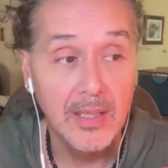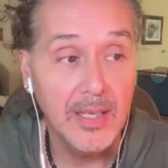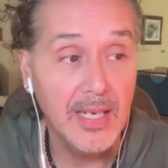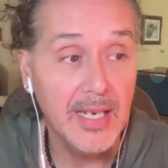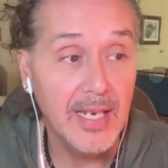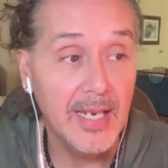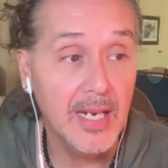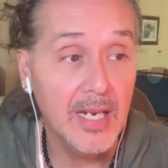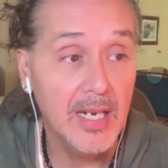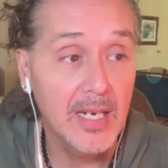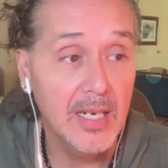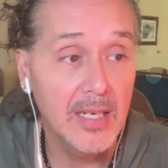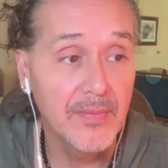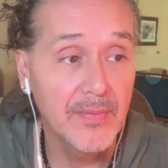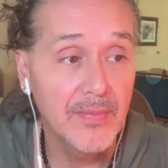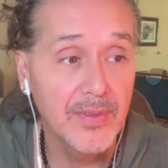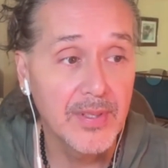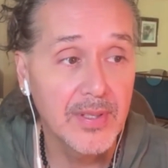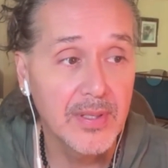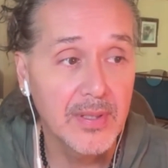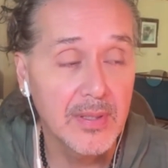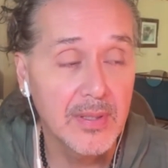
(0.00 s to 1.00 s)

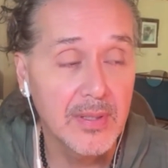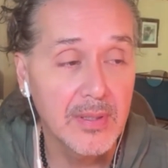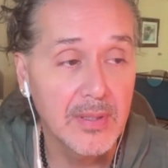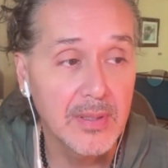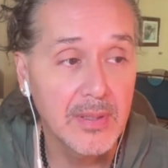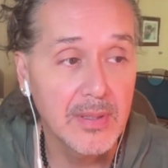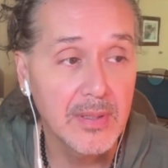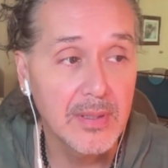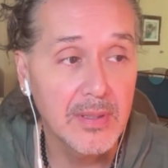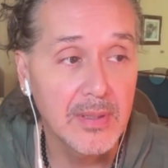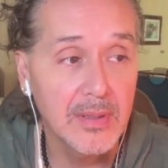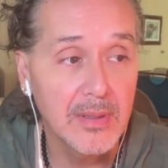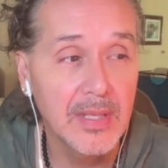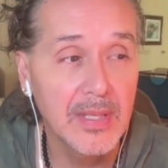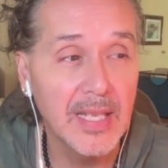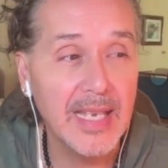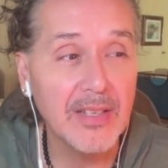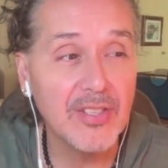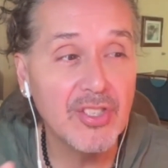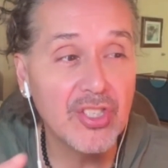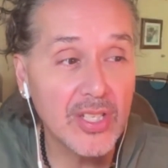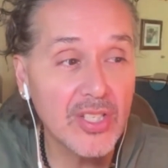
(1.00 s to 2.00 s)
and
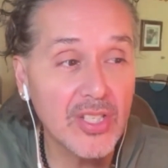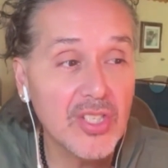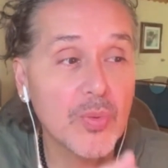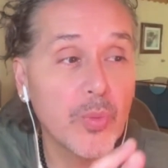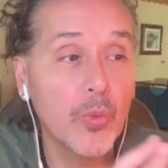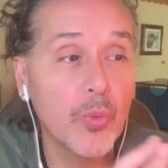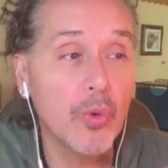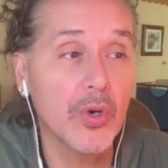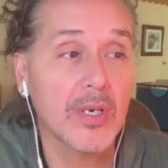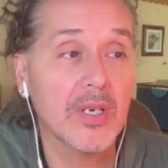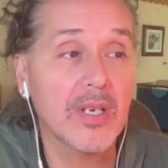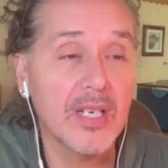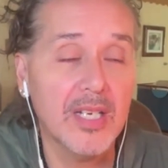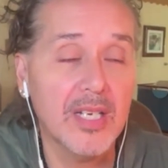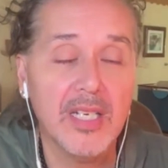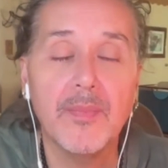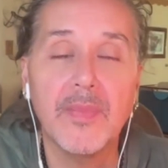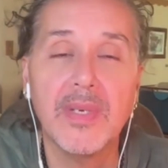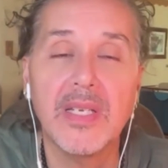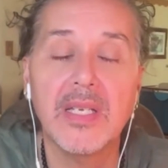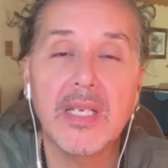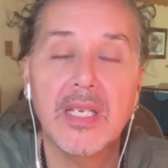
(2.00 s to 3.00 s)
they just weren't
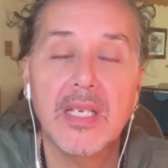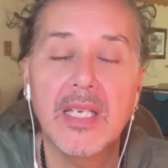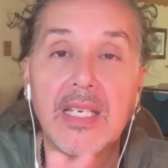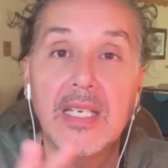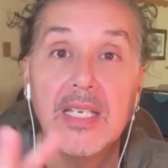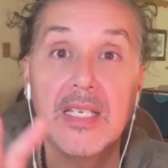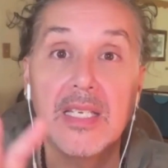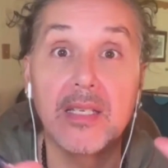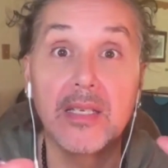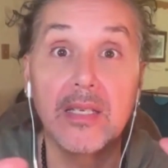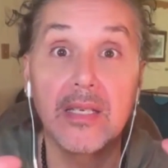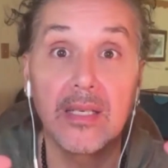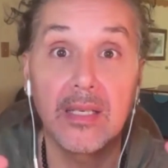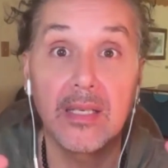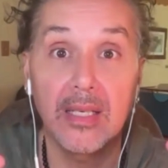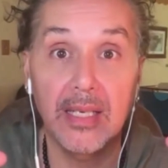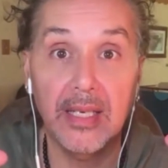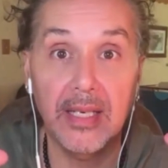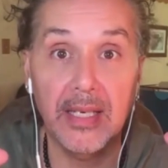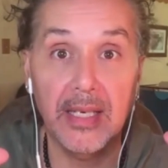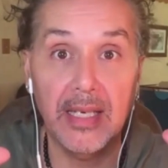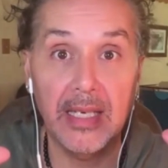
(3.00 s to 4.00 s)
coming in
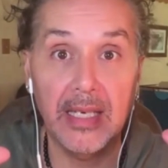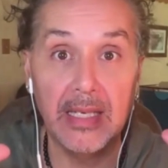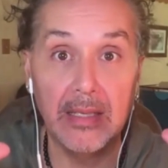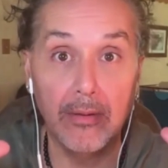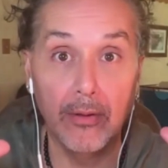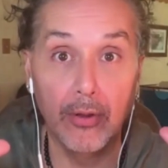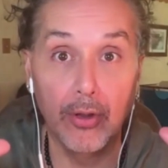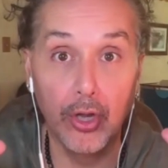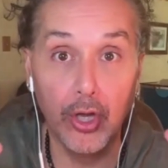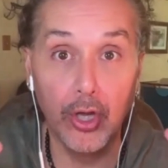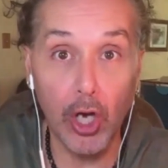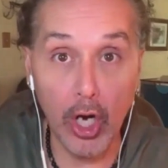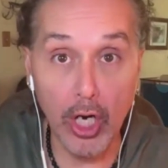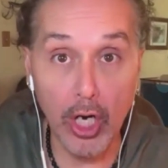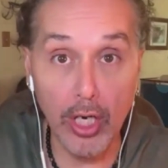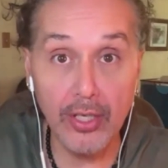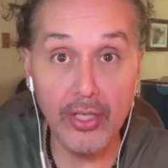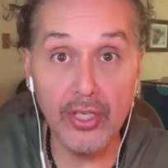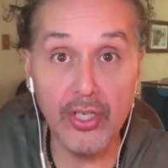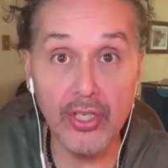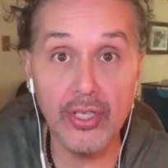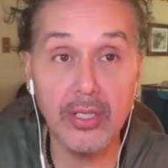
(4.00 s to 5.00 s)

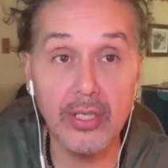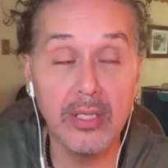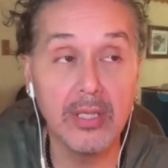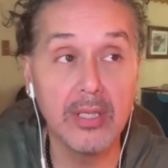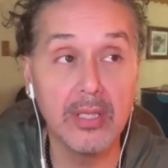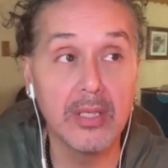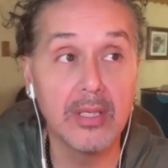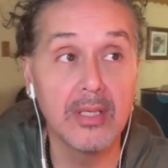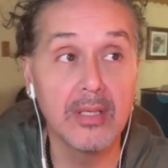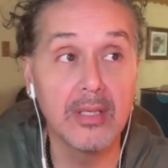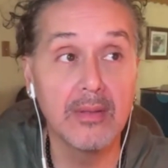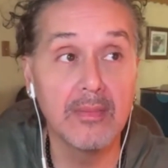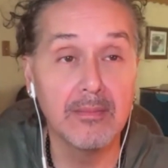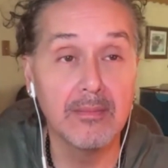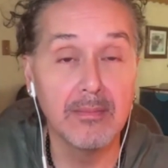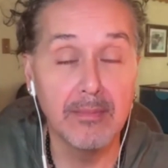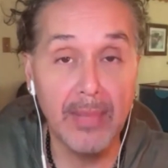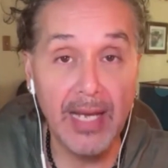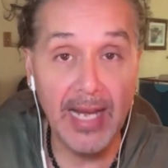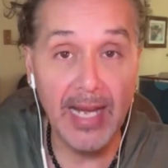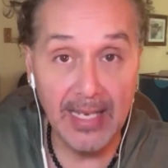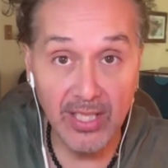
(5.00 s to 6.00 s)
large
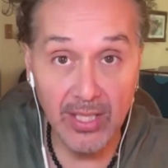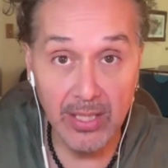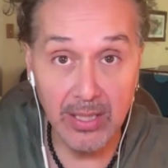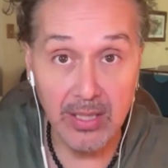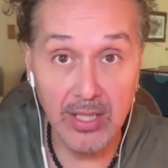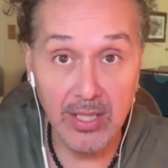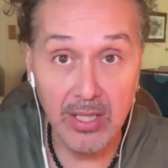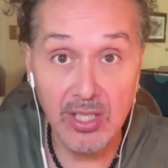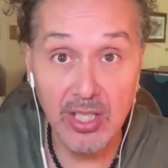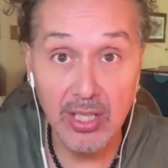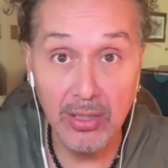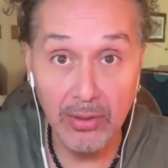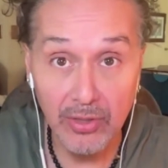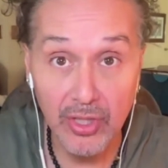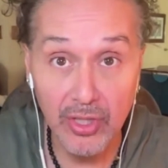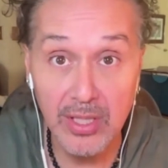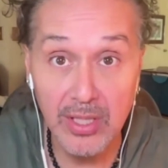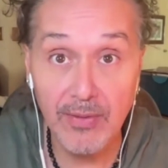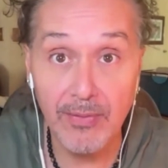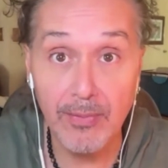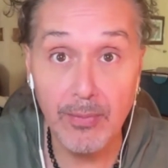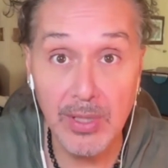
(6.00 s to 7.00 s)
masses until
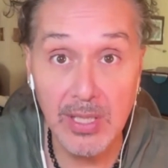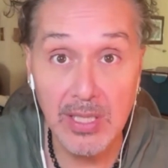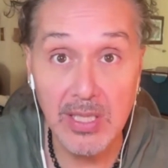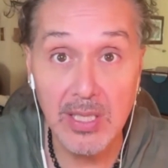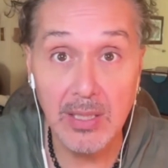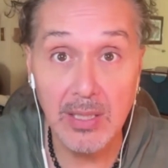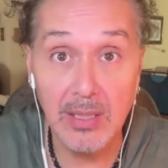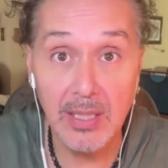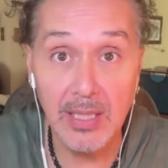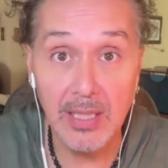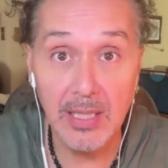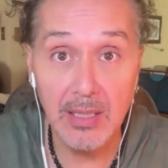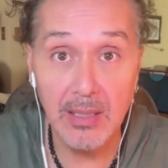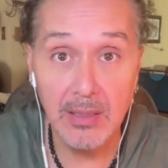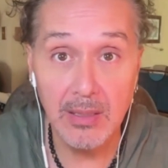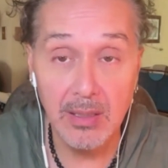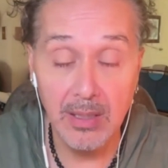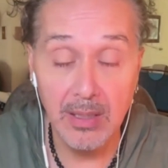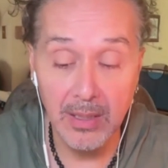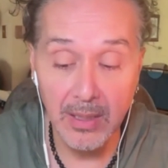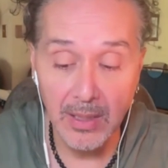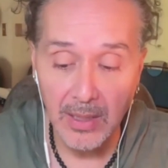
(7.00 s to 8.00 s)
just recently.
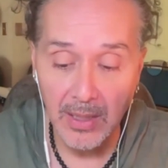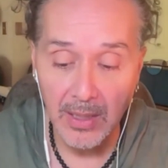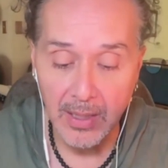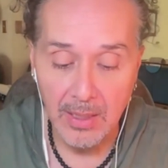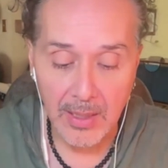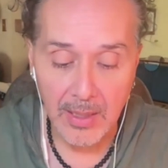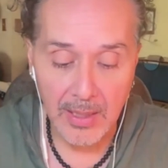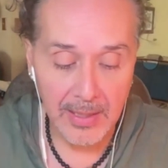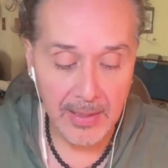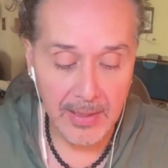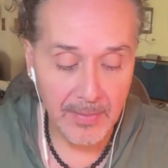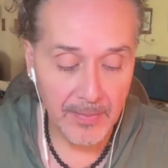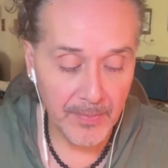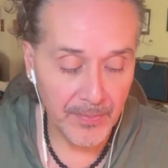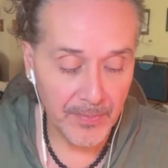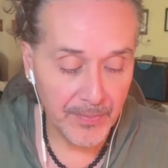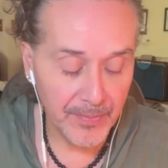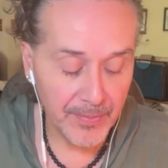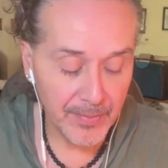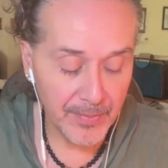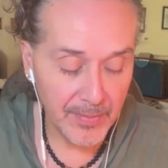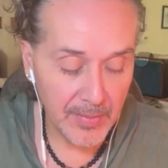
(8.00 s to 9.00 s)

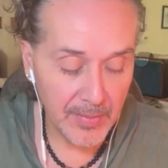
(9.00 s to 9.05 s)
And